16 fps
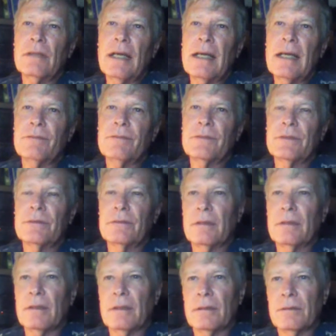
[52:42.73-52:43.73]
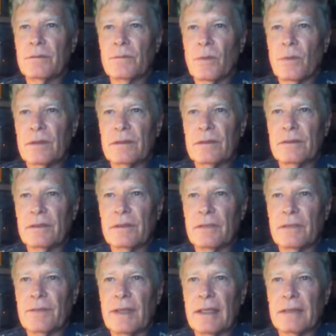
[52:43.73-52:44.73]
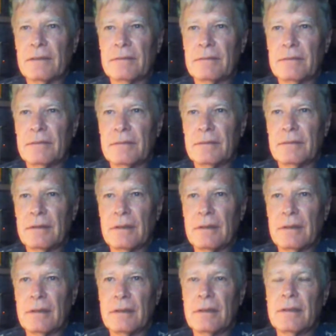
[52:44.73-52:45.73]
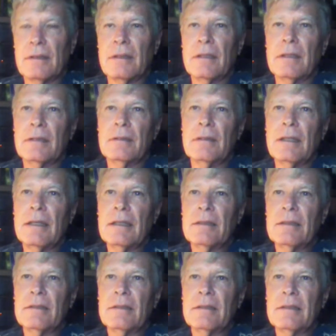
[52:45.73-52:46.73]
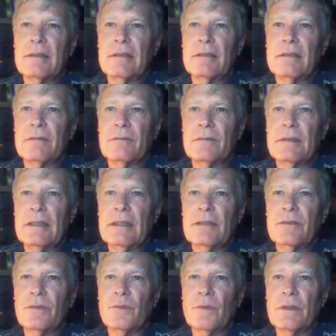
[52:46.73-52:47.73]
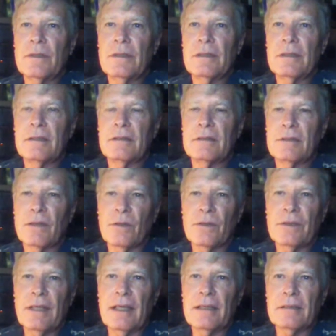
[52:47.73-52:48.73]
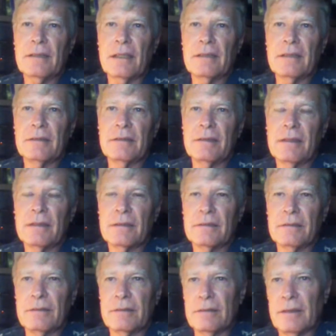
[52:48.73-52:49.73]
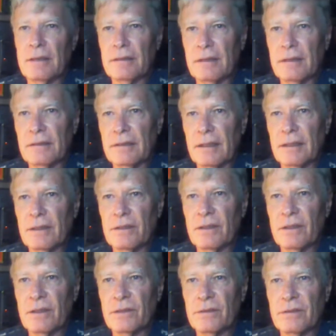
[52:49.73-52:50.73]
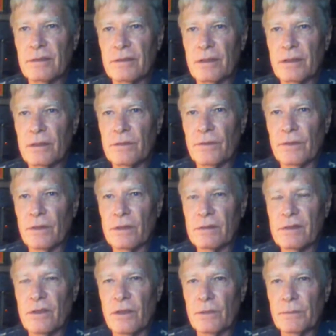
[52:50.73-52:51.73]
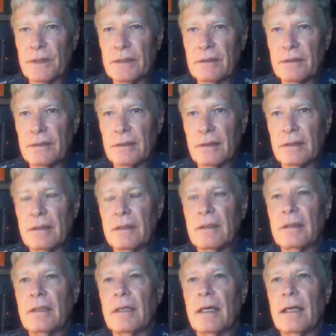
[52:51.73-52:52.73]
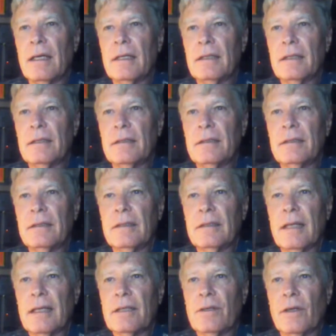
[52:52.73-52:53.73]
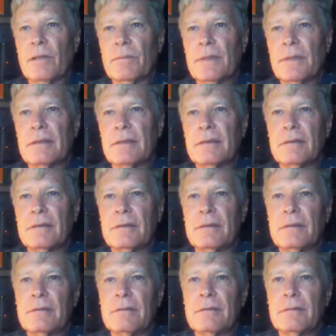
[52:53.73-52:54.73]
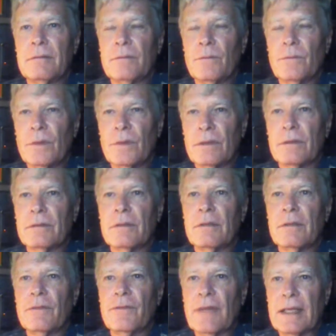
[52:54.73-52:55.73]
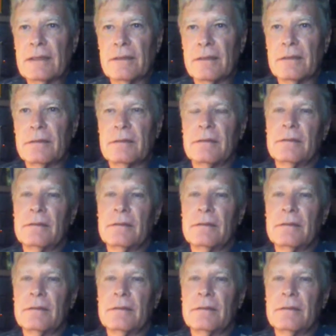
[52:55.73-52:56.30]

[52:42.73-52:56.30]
have to work this stuff out, and each one of the Earth has that, as I said, an overall karma, and that karma will affect it.